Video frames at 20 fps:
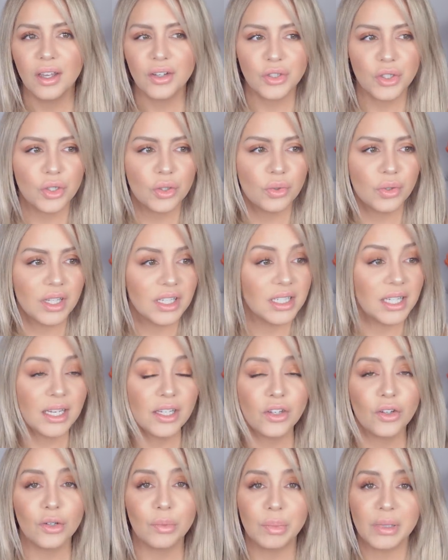to
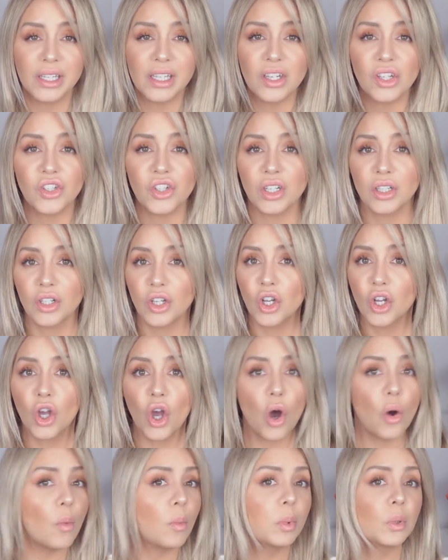continue to bleach and
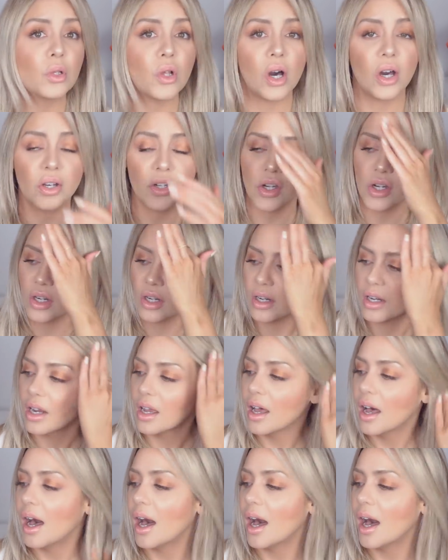go blonder